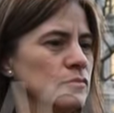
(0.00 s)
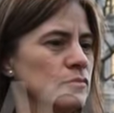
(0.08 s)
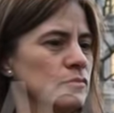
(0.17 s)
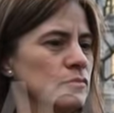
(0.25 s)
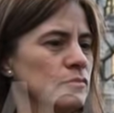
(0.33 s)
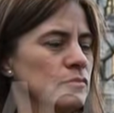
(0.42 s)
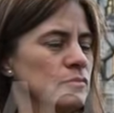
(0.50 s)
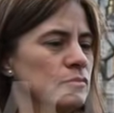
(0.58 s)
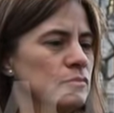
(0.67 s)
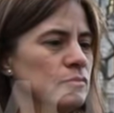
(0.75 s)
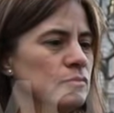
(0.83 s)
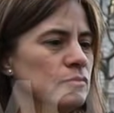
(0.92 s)

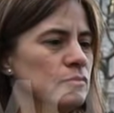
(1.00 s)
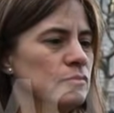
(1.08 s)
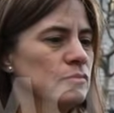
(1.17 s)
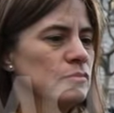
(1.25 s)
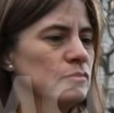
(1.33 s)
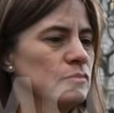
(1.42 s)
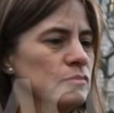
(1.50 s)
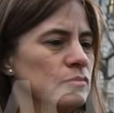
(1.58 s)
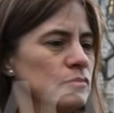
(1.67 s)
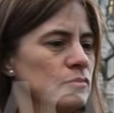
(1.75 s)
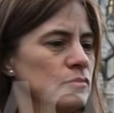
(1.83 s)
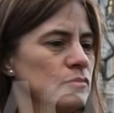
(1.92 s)

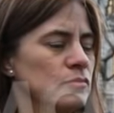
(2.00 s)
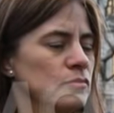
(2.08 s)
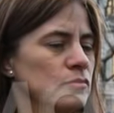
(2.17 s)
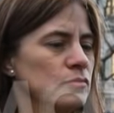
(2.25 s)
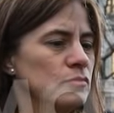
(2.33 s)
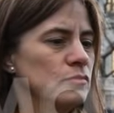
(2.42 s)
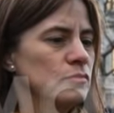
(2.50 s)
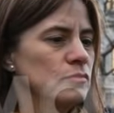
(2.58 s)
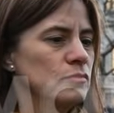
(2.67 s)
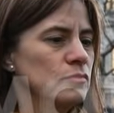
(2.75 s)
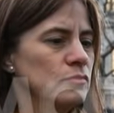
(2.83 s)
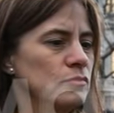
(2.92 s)

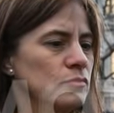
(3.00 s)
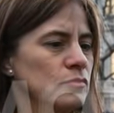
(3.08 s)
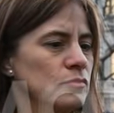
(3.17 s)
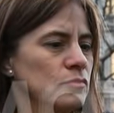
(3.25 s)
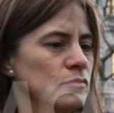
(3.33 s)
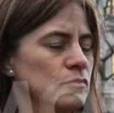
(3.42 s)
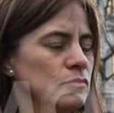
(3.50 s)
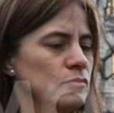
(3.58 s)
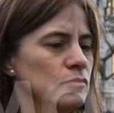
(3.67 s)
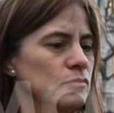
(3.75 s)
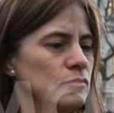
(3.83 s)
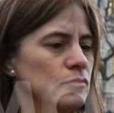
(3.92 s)

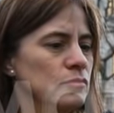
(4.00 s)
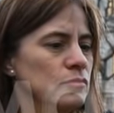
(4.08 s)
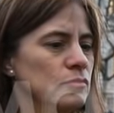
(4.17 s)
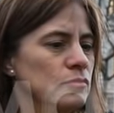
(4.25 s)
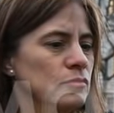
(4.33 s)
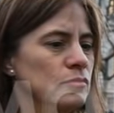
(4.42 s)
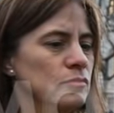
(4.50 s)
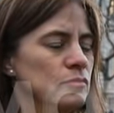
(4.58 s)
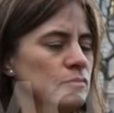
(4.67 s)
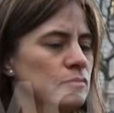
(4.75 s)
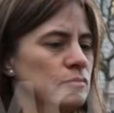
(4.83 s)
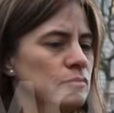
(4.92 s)

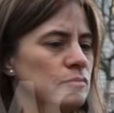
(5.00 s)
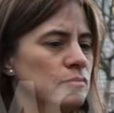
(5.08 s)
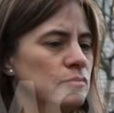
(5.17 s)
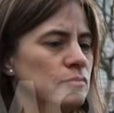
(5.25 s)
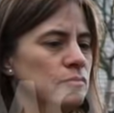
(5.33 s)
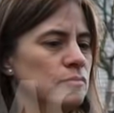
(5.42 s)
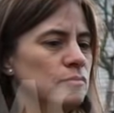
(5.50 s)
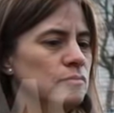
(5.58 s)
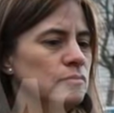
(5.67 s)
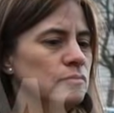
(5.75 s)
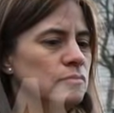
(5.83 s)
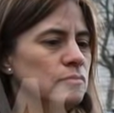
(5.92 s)

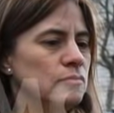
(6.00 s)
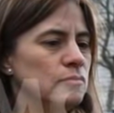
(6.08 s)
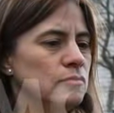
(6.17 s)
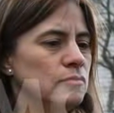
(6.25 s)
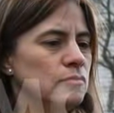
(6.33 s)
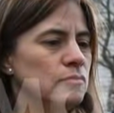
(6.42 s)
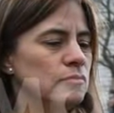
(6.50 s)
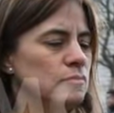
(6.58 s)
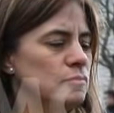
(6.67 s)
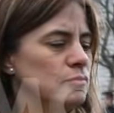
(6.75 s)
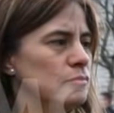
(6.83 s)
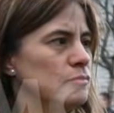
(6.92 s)
This person isn't speaking.